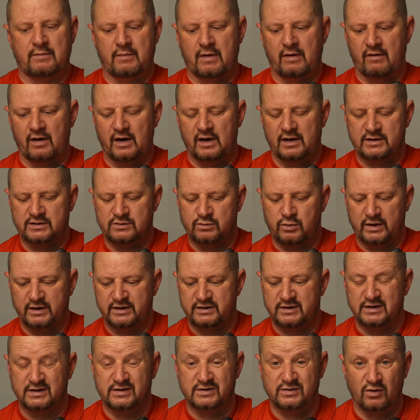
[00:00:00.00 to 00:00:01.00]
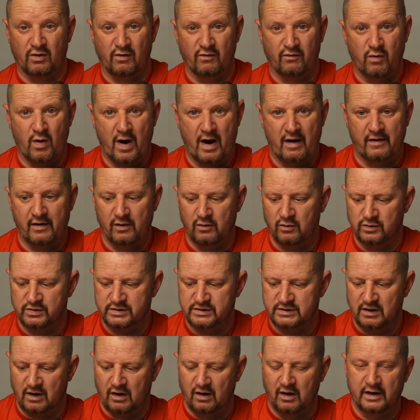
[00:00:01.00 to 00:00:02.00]
mirrorless, which is sort of where it all
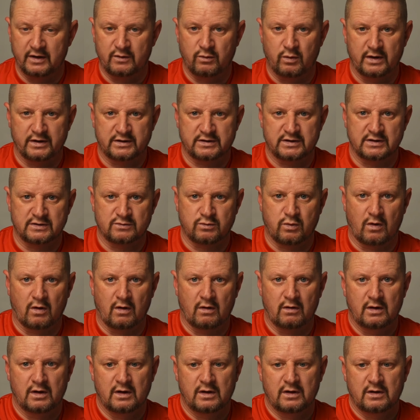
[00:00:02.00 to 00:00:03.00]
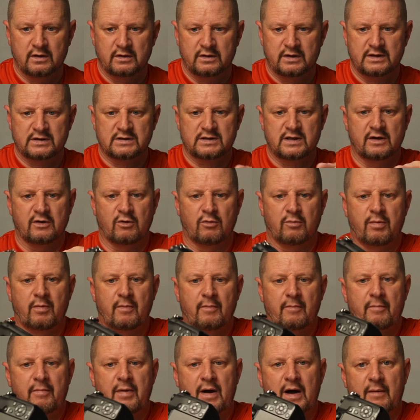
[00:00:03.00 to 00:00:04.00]
started, which is what this little
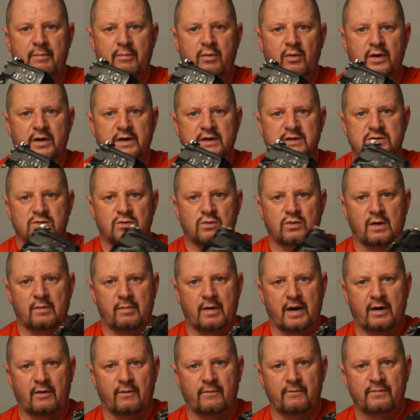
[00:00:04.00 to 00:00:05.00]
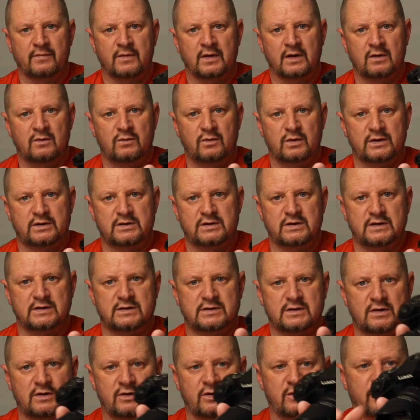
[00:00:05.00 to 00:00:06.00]
bad boy is all about, which
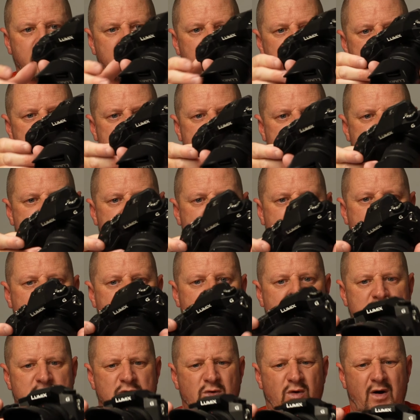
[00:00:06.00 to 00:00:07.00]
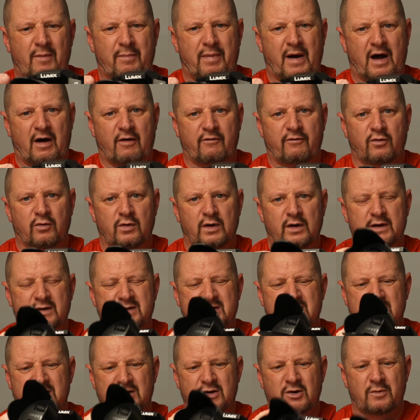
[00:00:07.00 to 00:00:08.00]
is a Lumix. It's quite a powerful,
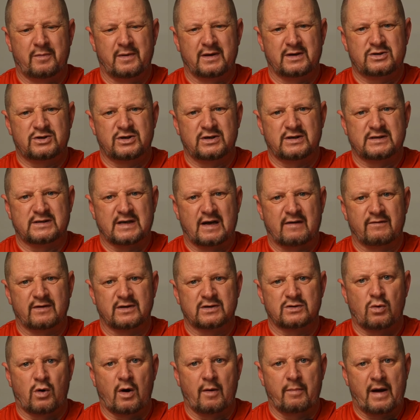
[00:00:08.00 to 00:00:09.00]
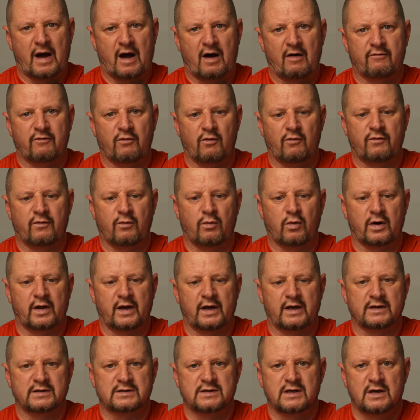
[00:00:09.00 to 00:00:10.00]
it's a Lumix G7, it's quite powerful for what
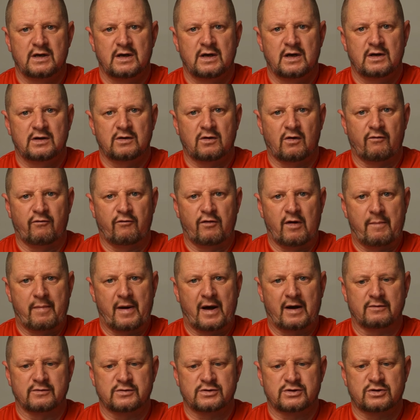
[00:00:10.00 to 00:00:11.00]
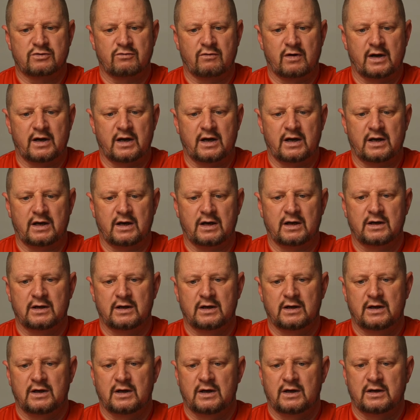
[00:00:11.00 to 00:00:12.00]
it is. Got a flip out screen,
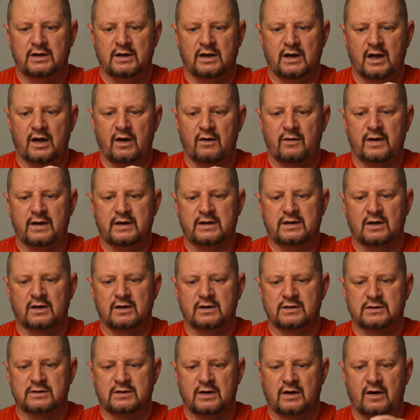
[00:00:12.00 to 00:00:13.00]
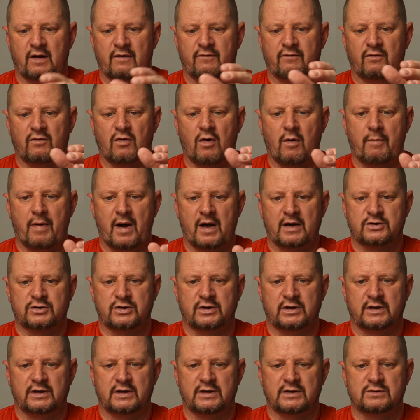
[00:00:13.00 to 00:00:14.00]
you know, it does. I don't know if I've got a
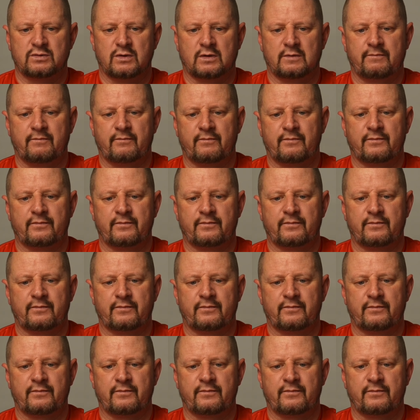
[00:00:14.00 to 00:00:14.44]
battery in this one.